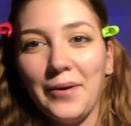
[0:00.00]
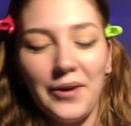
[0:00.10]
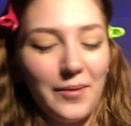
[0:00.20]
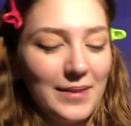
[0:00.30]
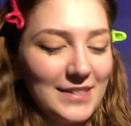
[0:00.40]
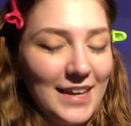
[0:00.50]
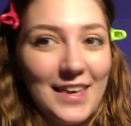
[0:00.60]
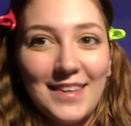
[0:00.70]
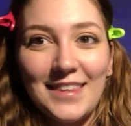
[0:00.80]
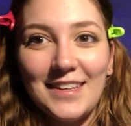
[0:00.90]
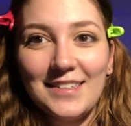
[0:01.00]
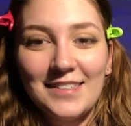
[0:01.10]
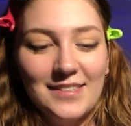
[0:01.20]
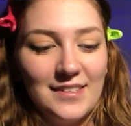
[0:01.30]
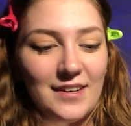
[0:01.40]
we're gonna be taking
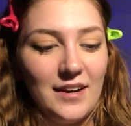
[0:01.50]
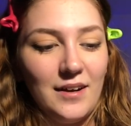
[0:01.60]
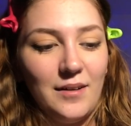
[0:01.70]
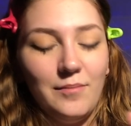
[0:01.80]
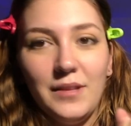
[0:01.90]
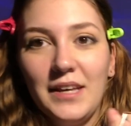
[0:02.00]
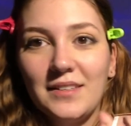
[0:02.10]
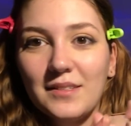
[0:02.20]
this like